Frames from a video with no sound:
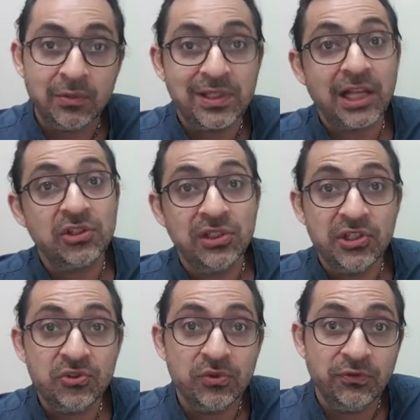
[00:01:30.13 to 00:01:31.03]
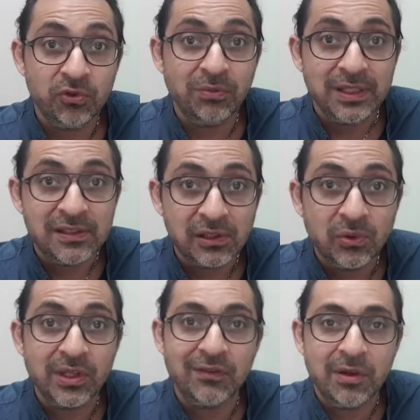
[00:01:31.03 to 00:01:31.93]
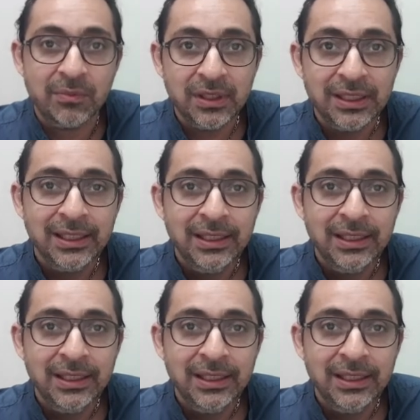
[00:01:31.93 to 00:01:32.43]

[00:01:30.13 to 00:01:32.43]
It was actually issued a few months ago in November,